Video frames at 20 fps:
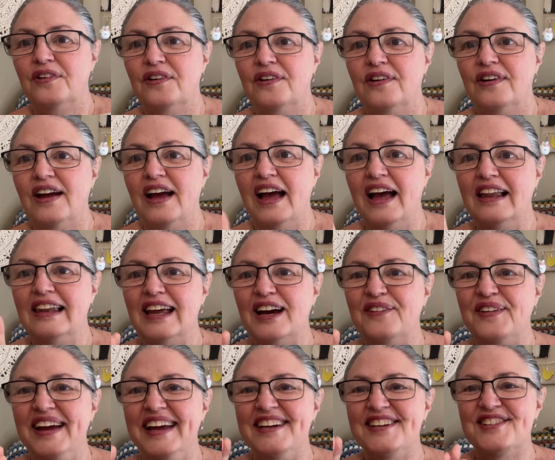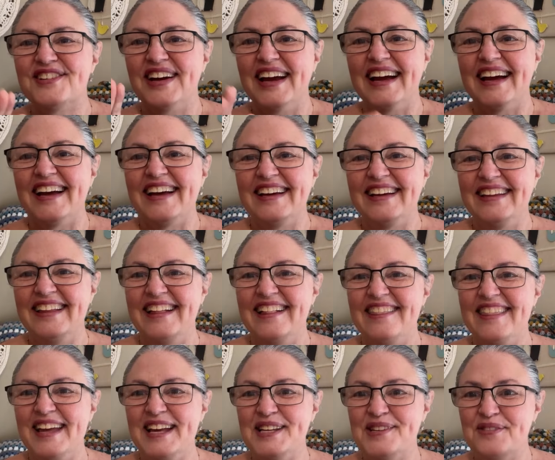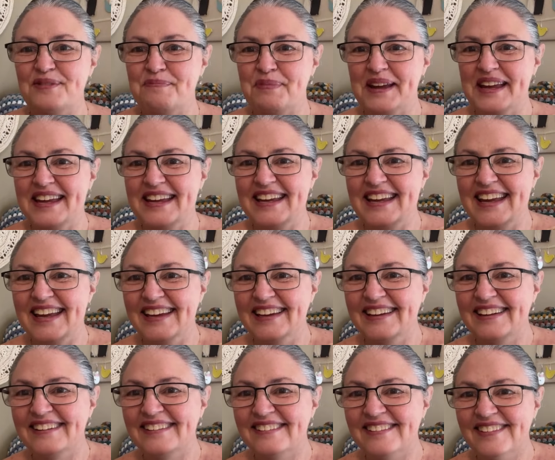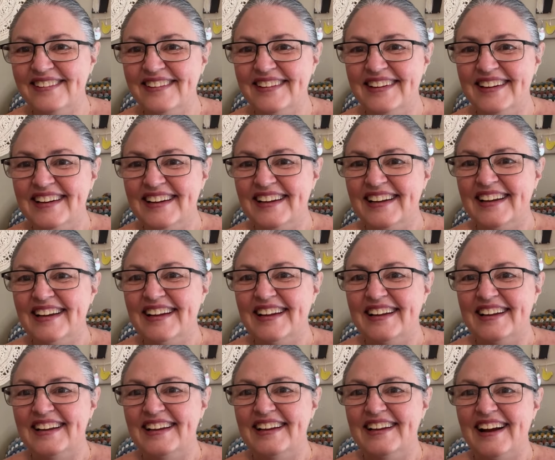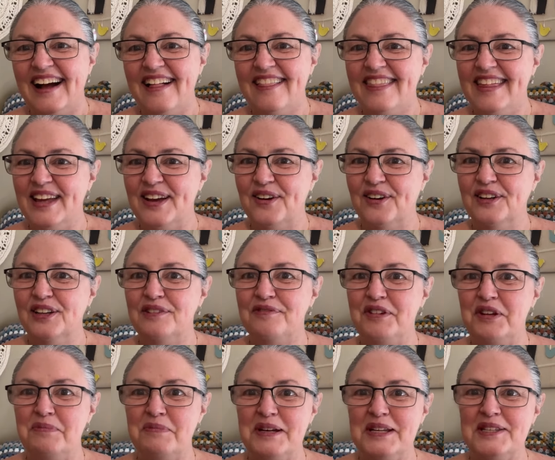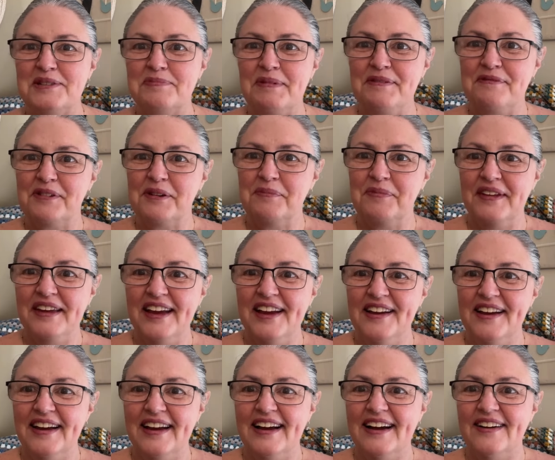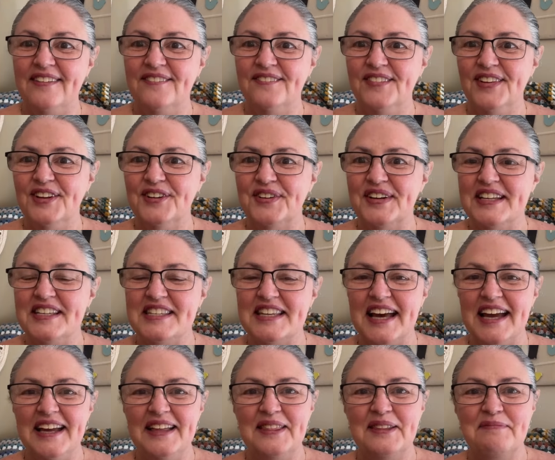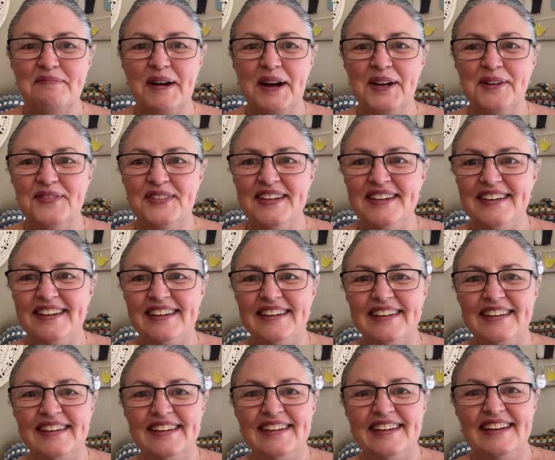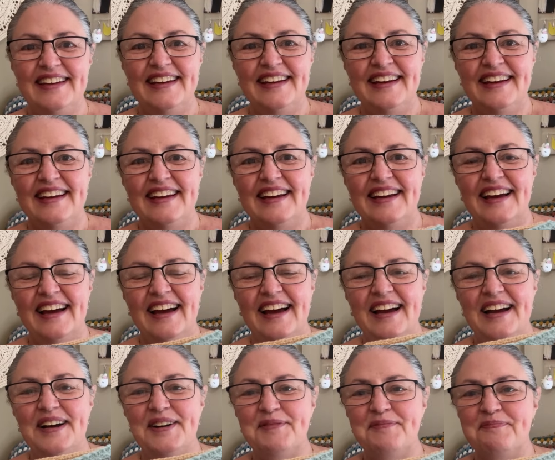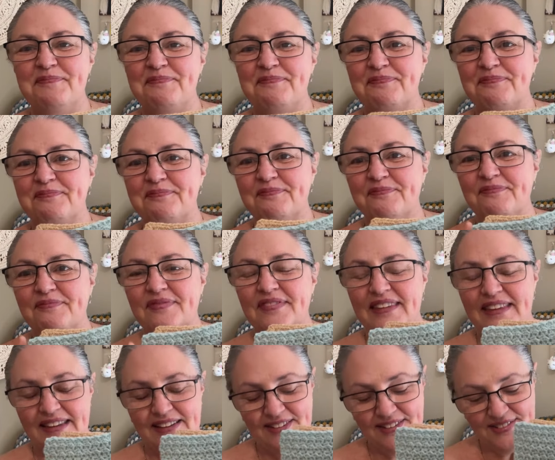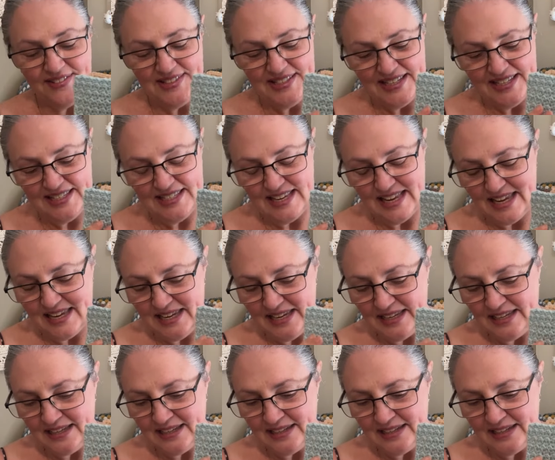Hello, Andrea. Thanks for being here. I think all of you must be from the USA at the moment. What was I saying?